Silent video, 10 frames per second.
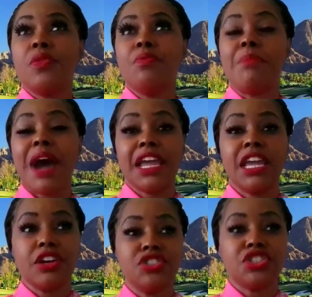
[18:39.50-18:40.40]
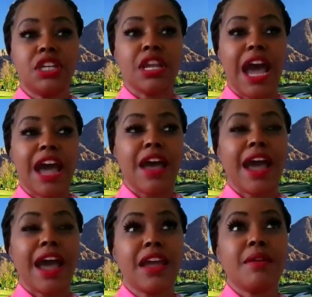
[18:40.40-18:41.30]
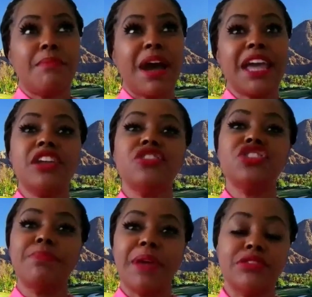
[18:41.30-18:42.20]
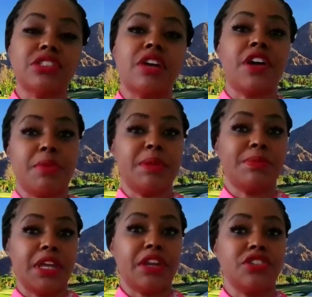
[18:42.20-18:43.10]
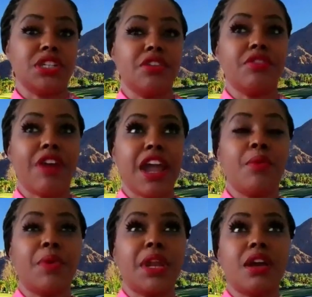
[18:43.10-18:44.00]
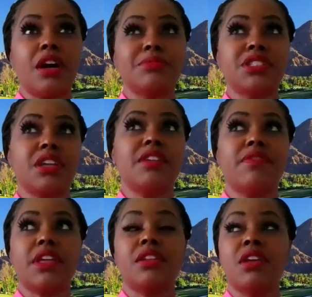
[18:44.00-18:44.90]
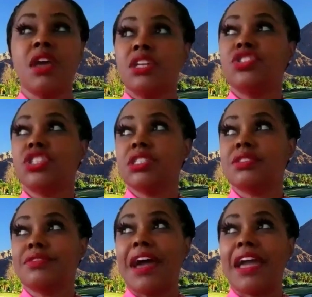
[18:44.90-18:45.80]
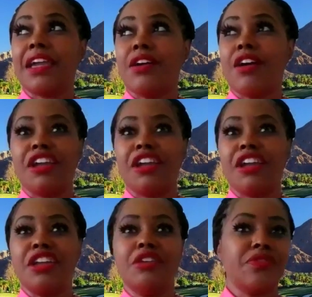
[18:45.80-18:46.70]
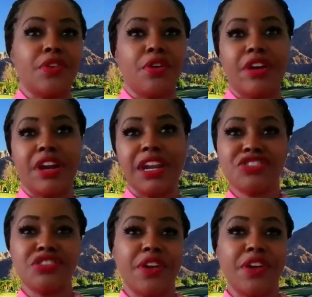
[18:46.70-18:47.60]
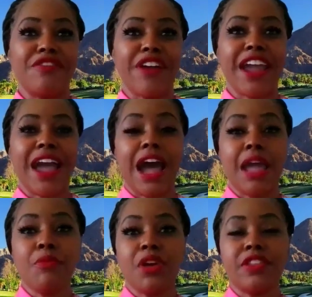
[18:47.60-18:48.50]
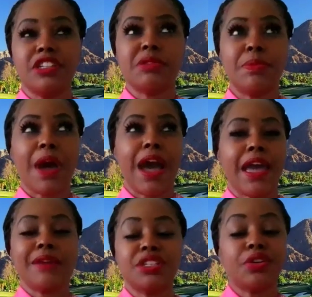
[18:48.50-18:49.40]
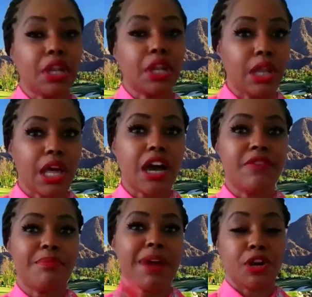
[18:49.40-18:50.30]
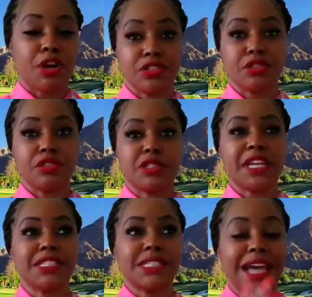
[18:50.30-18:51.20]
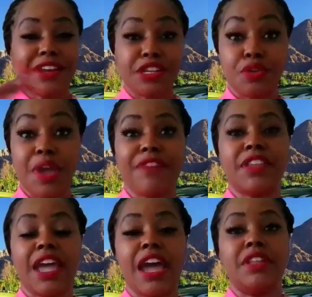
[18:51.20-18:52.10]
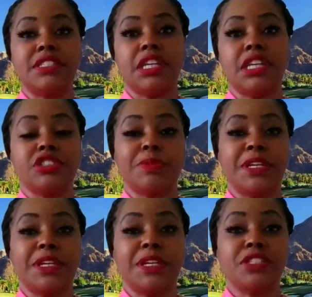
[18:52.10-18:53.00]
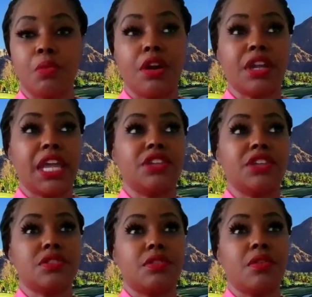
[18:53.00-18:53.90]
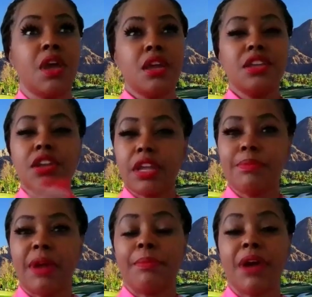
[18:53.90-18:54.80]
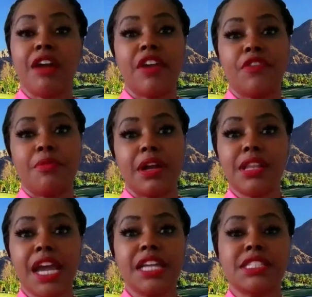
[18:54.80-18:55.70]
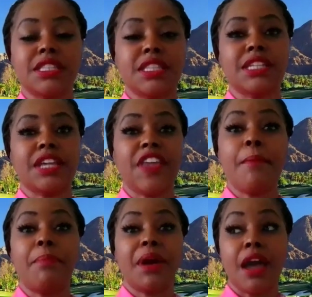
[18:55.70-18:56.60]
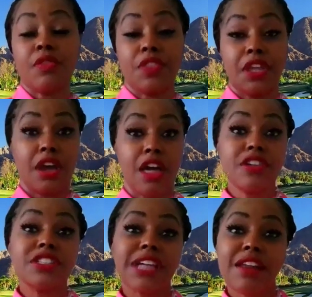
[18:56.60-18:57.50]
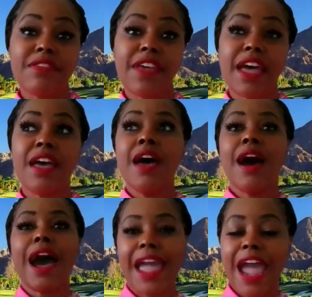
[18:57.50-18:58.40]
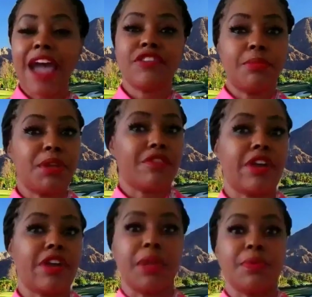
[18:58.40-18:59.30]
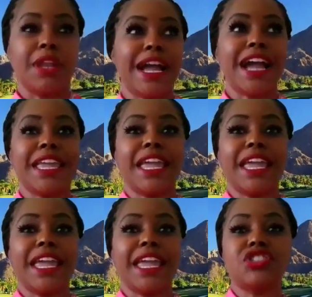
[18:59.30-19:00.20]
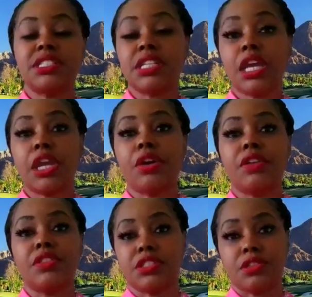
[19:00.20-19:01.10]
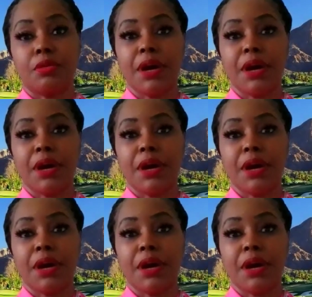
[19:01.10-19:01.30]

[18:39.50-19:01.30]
my energy I, I my energy bounces off other people's energy you right when it comes to even just like are you an introvert or an extrovert right i'm one of those people i absolutely love my personal space because i do have to have that sacred space to work and to you know get my mind right for my clients and things like that but on the other side of that i have to be around people like i can't just sit here in this